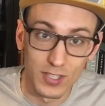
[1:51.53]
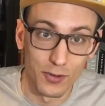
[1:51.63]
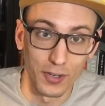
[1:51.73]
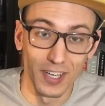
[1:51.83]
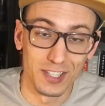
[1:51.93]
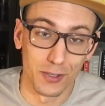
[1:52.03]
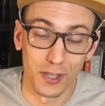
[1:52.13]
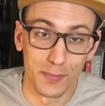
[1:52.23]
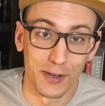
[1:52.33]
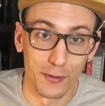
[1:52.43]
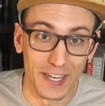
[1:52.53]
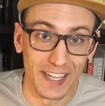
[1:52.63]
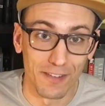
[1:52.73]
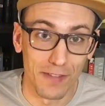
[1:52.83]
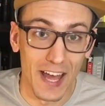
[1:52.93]
So we're going to do a little bit of
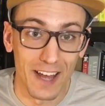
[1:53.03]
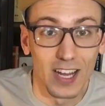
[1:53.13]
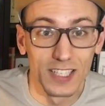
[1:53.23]
reading of that.